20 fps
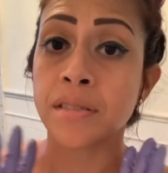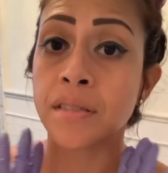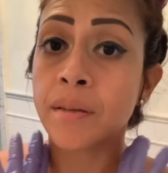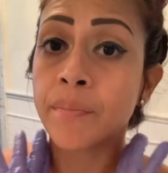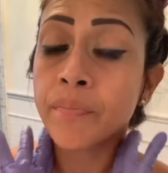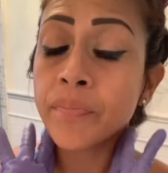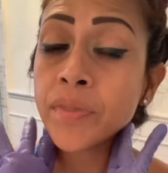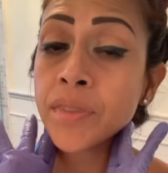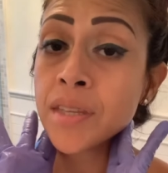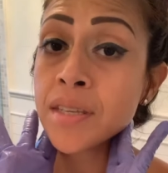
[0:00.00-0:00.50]

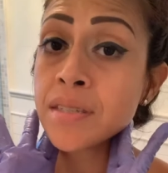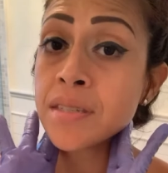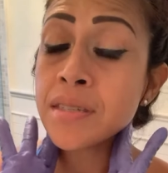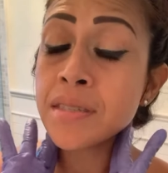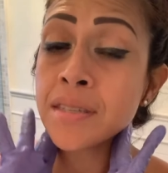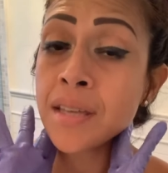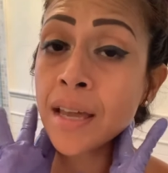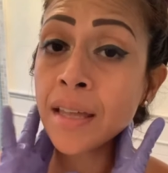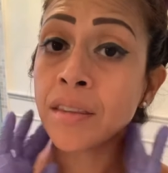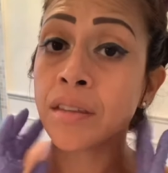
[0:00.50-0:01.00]

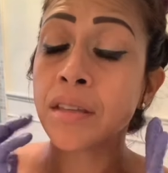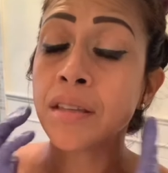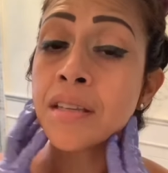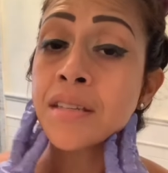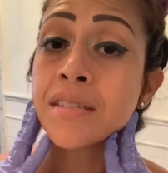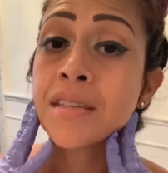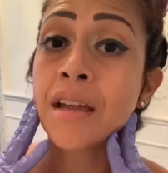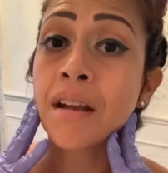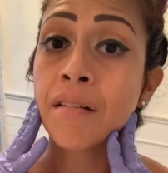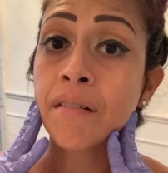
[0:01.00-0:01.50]

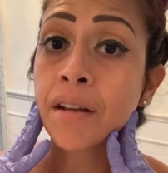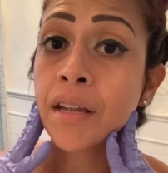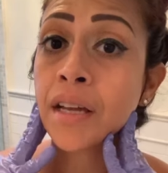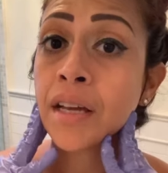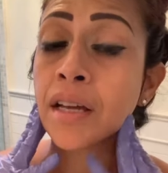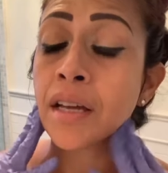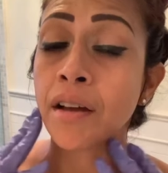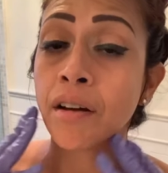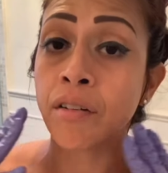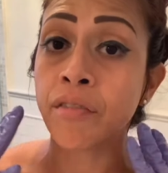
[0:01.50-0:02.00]
this
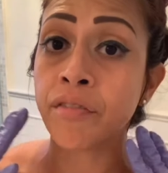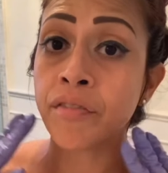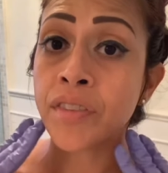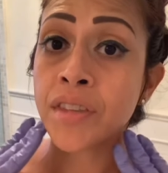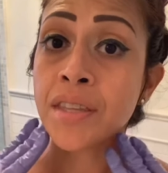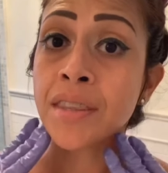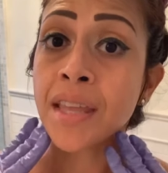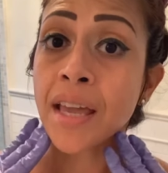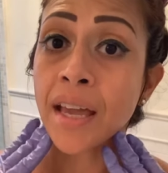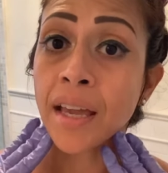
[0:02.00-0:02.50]
area of
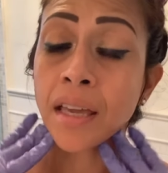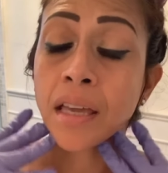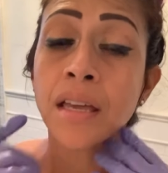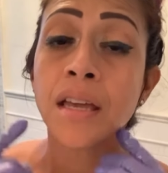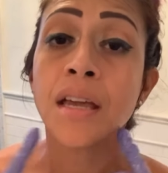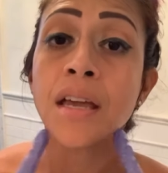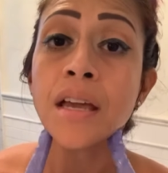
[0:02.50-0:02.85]
the neck